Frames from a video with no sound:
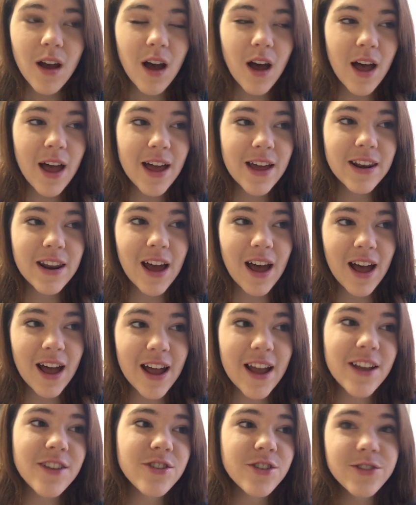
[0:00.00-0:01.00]
And
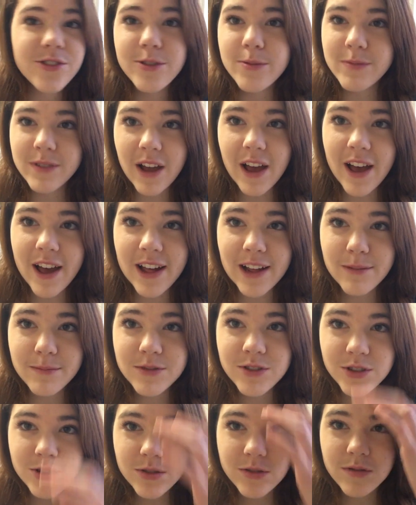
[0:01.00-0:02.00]
I took some time
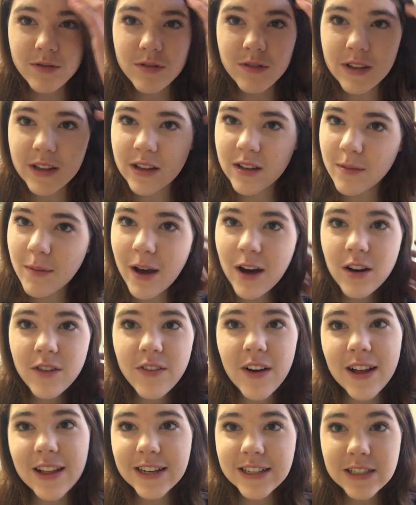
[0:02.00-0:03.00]
to think about
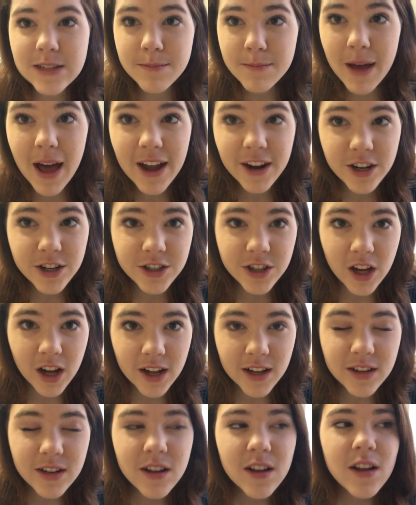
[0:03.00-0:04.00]
if I liked him back or not.